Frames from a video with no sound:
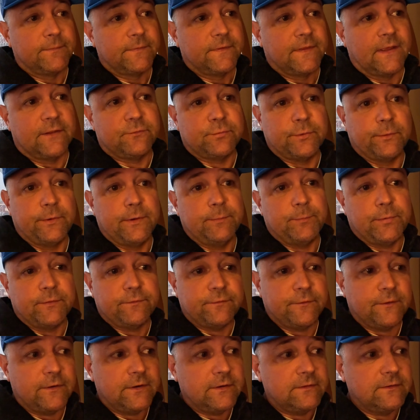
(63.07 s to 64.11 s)
That's what we
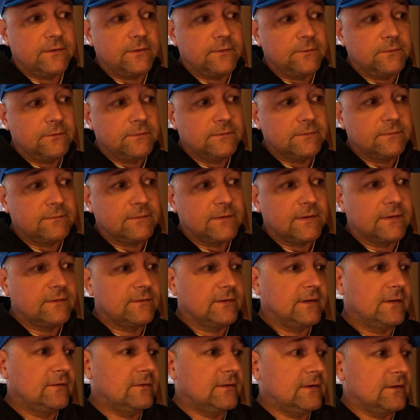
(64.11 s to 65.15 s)
prefer to do. It's
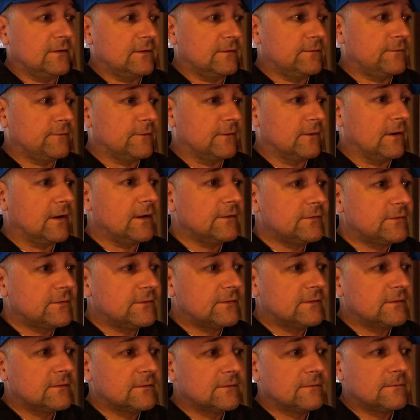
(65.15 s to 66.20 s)
easier for
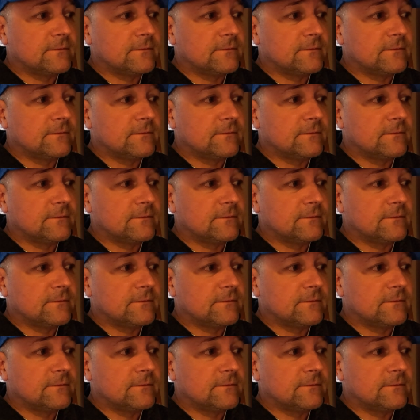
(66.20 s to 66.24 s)
us.